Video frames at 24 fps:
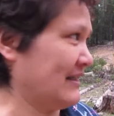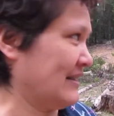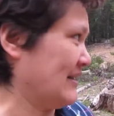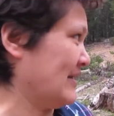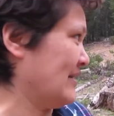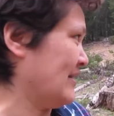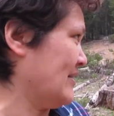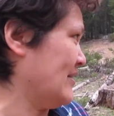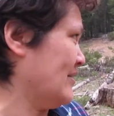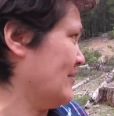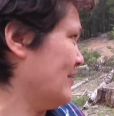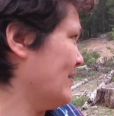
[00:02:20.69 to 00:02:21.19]

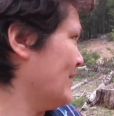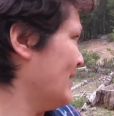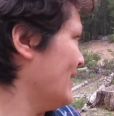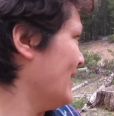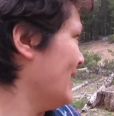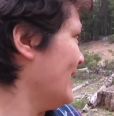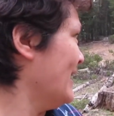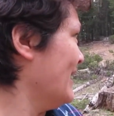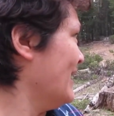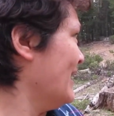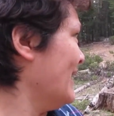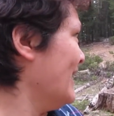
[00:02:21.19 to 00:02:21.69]

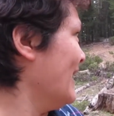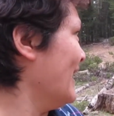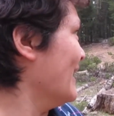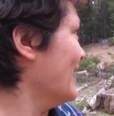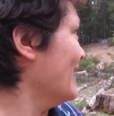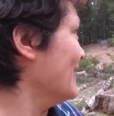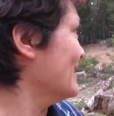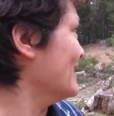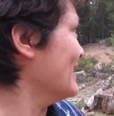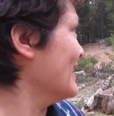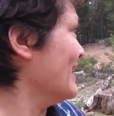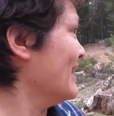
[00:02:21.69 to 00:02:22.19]

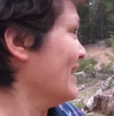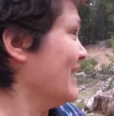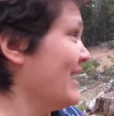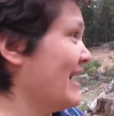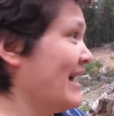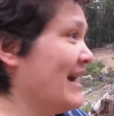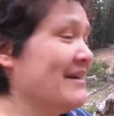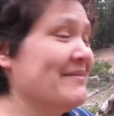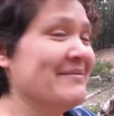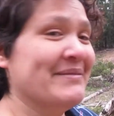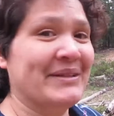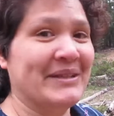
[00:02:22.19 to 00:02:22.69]
and
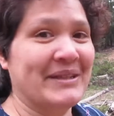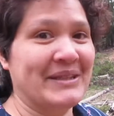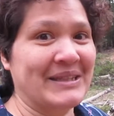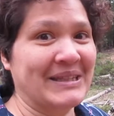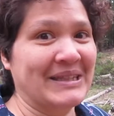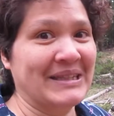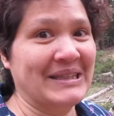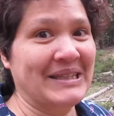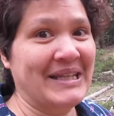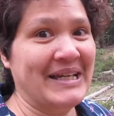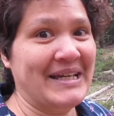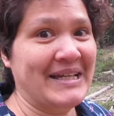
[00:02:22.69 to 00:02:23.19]
I really
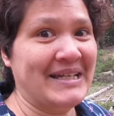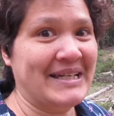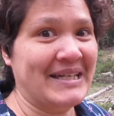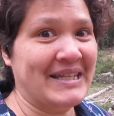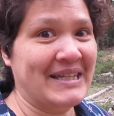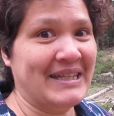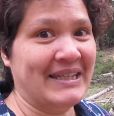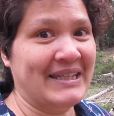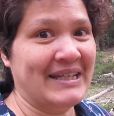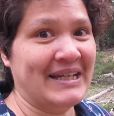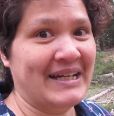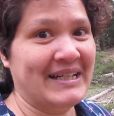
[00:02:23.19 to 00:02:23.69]
like
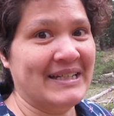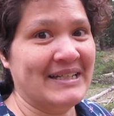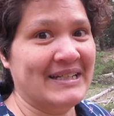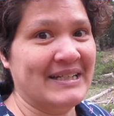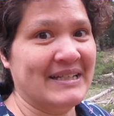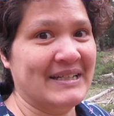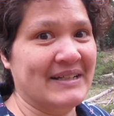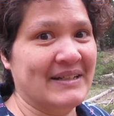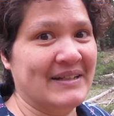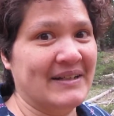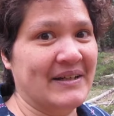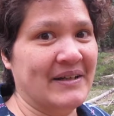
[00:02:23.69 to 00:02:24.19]
the
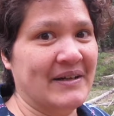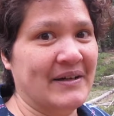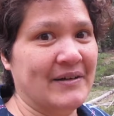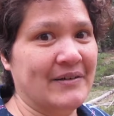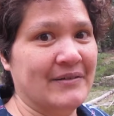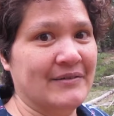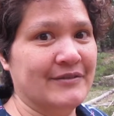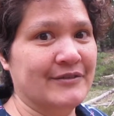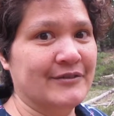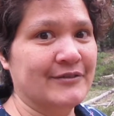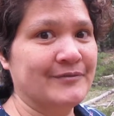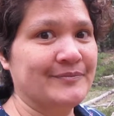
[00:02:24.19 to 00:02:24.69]
idea
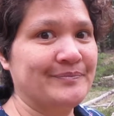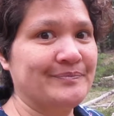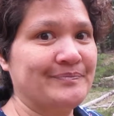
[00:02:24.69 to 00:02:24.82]
of